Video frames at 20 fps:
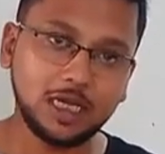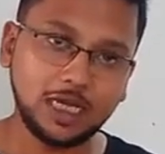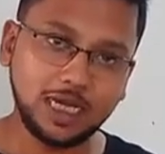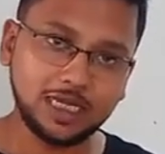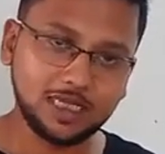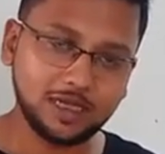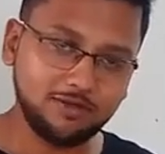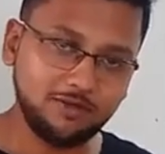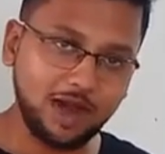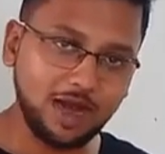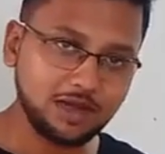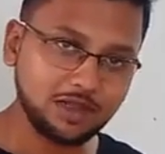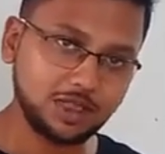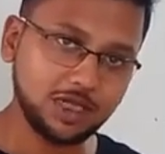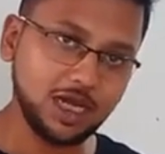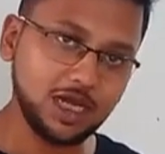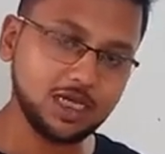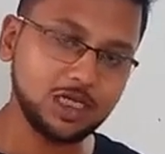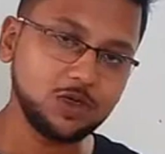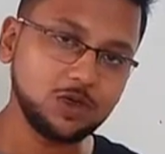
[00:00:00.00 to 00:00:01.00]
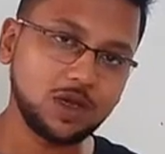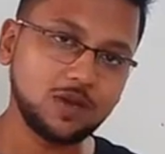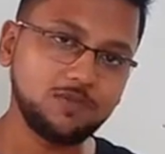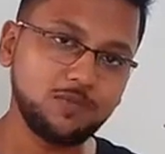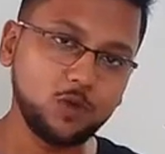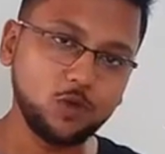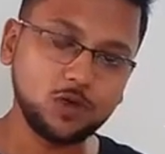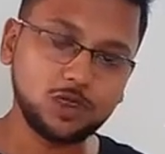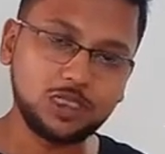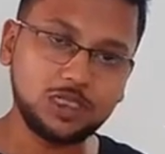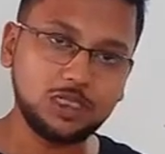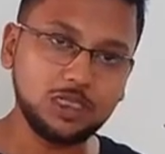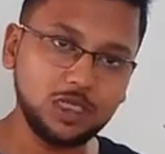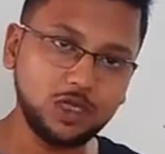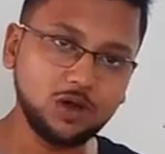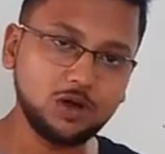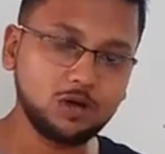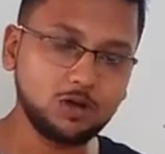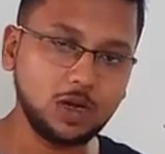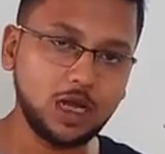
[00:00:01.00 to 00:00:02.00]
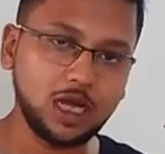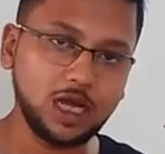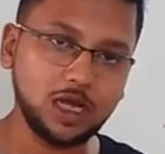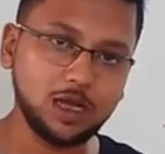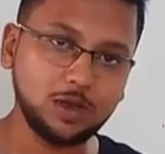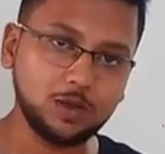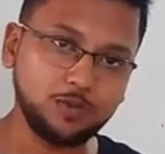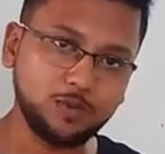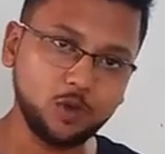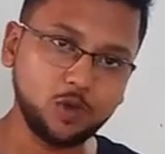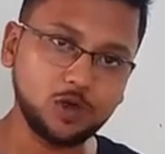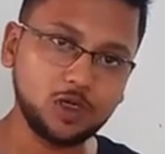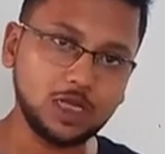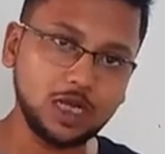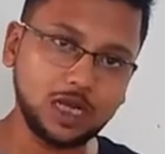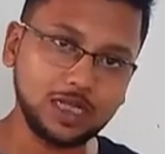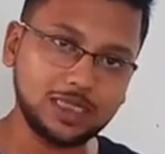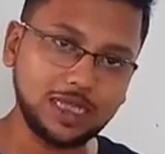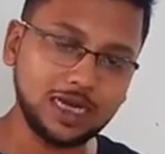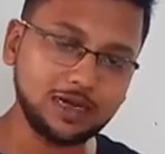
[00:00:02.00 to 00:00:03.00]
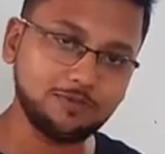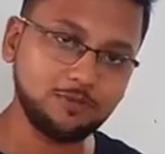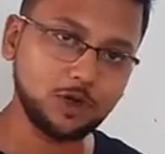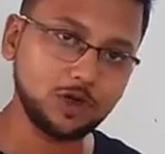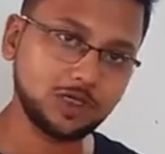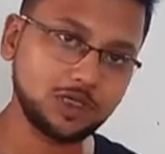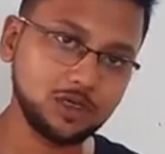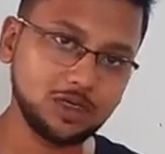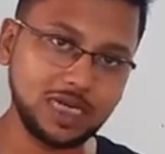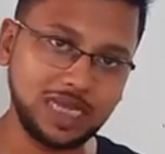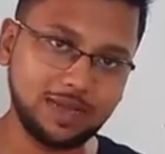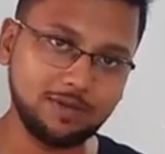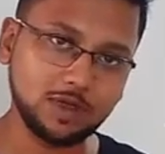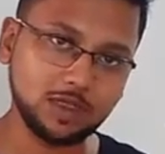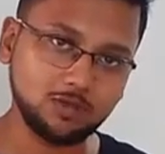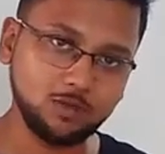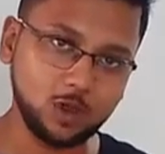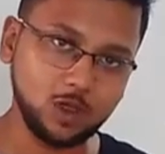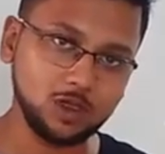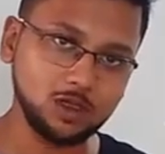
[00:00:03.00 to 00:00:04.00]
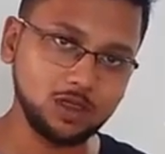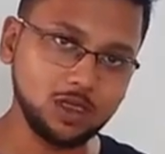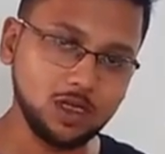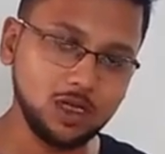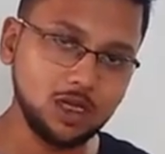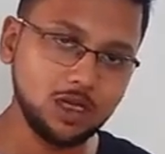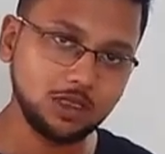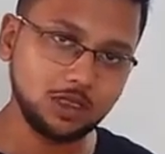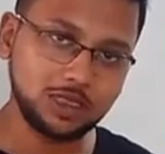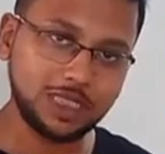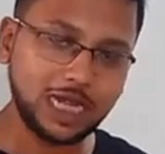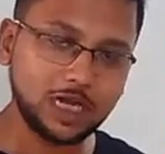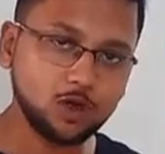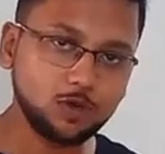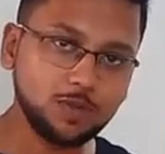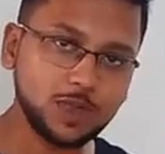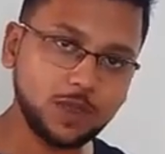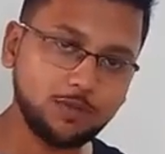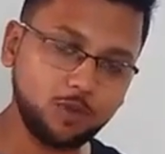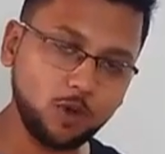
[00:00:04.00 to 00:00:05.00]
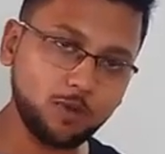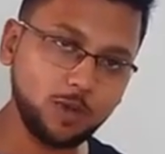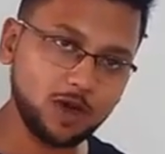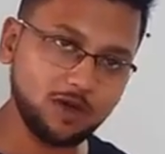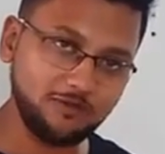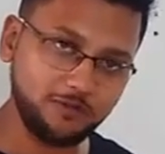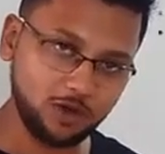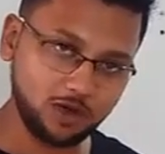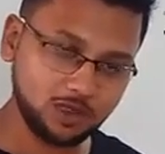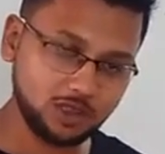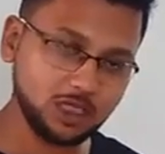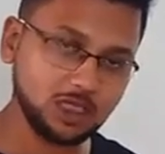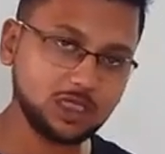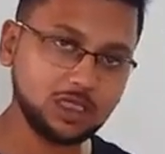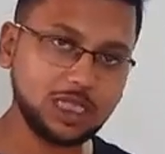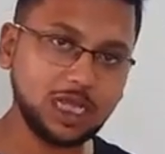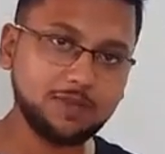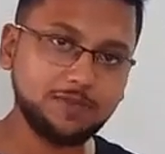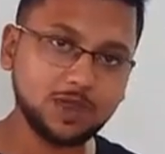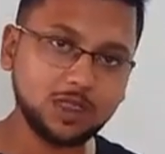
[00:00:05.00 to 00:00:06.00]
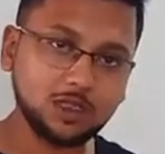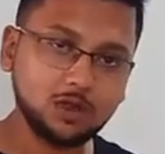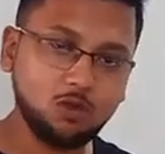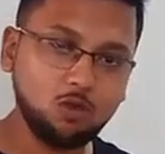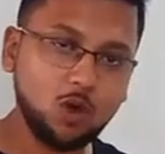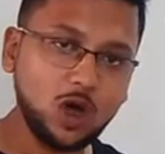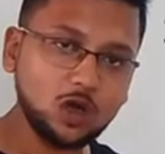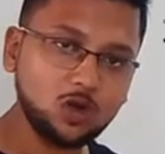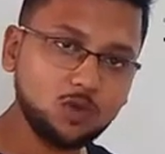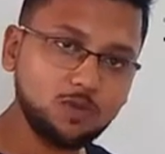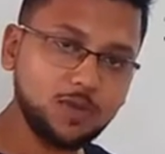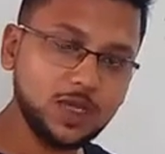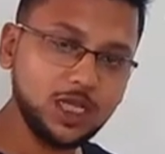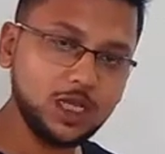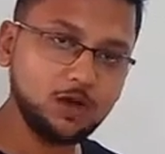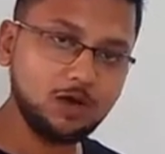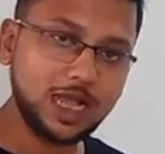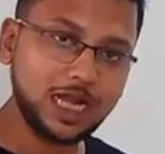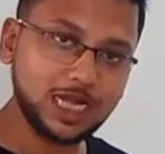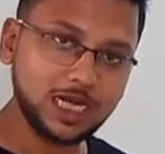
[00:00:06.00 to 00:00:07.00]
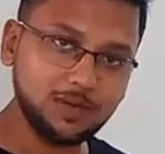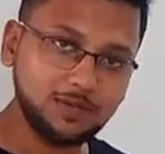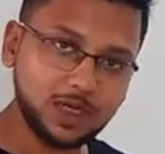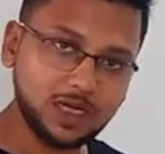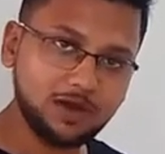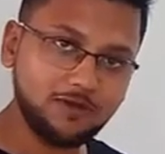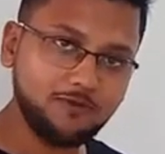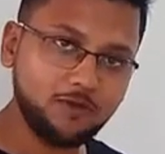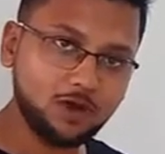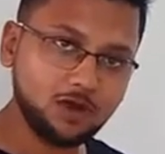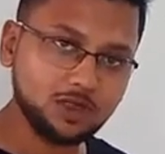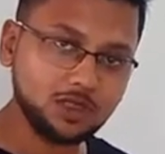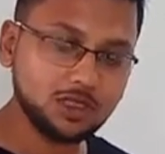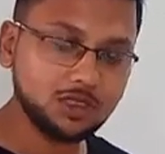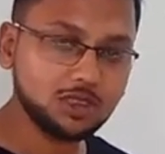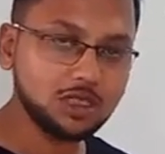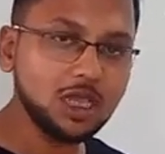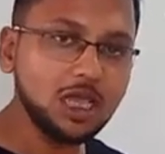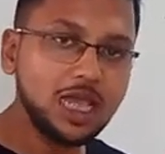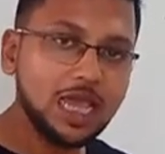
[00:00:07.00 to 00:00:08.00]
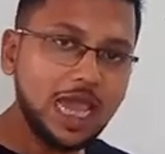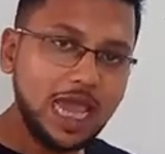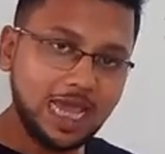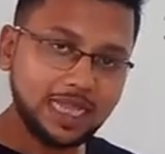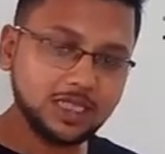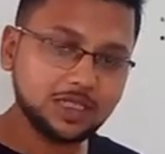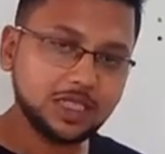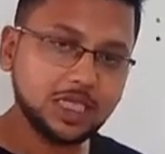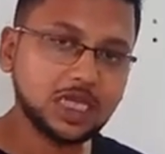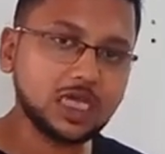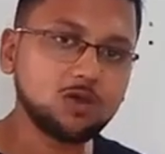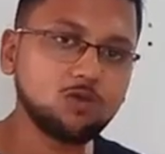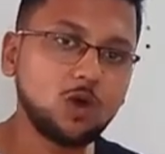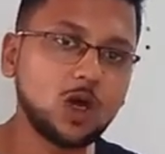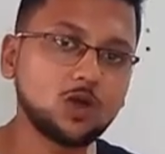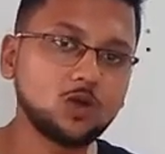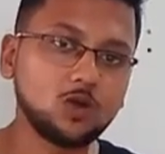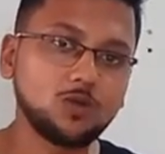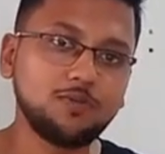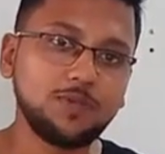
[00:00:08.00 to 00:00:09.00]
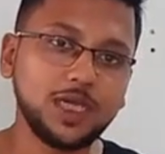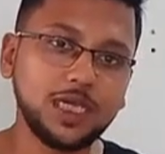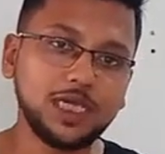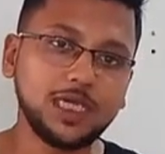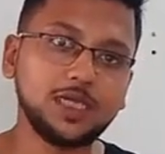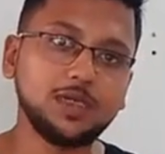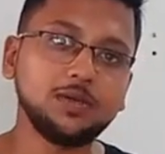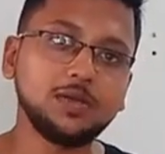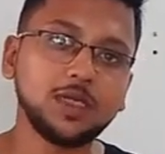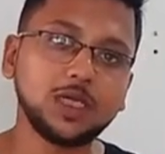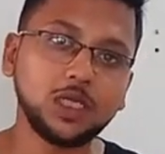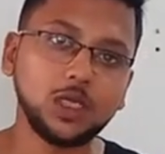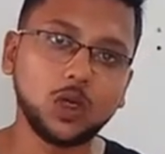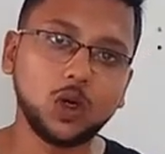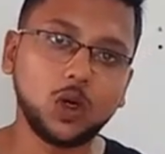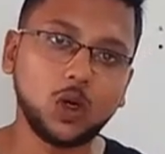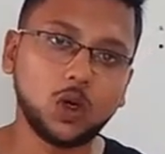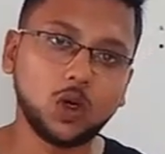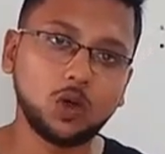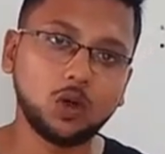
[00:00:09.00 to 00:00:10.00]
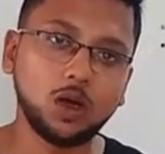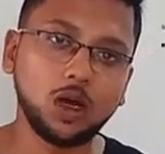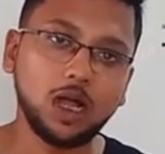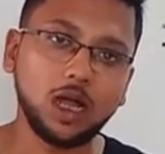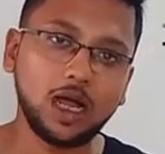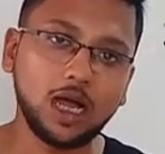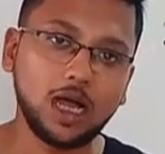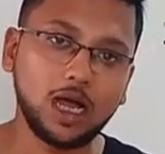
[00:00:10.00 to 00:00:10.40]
In the right side, you can put your that person's name as well. So that would be the proper references. That means one would be your academic references, and the second one would be your